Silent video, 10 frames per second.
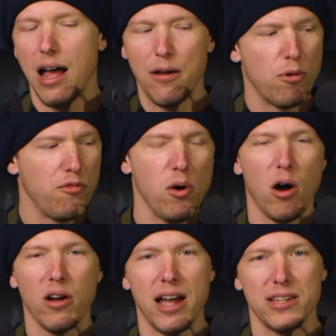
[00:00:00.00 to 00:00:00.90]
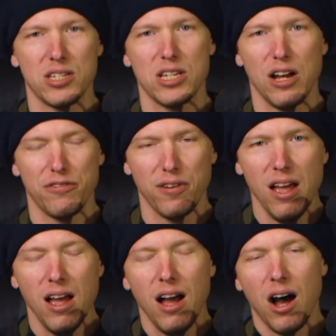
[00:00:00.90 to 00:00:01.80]
I review all kinds of stuff
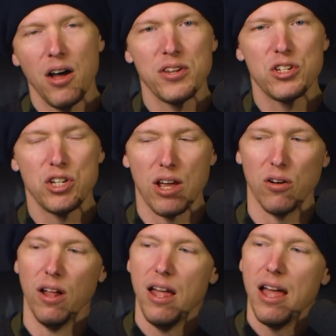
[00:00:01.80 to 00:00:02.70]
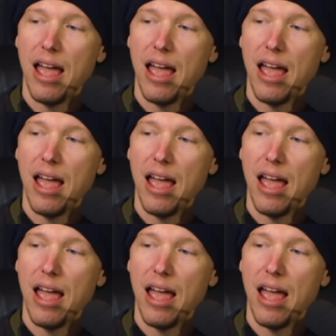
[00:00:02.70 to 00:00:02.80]
on this channel,